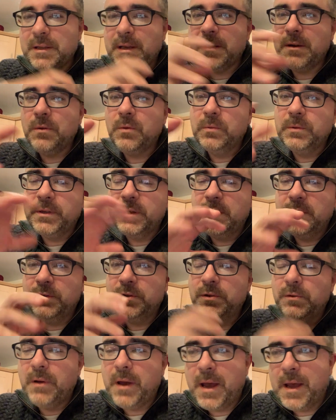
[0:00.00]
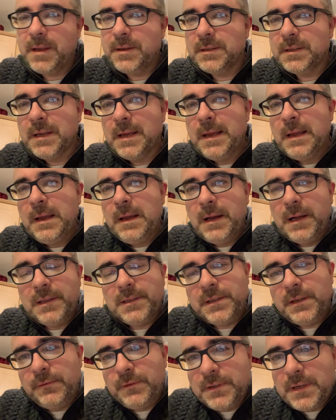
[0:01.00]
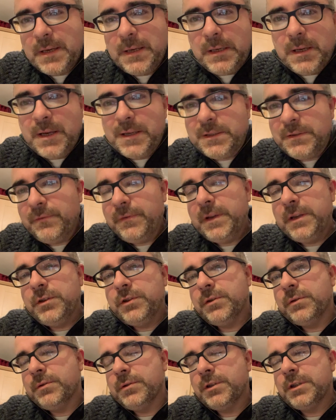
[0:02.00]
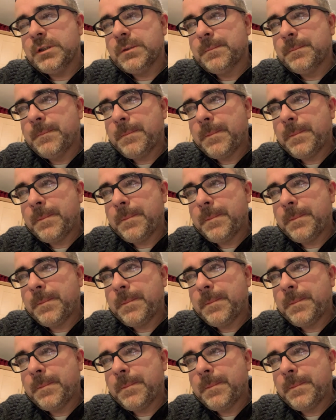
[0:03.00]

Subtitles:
I'll hold it in two hands, I'll see if there's any nice features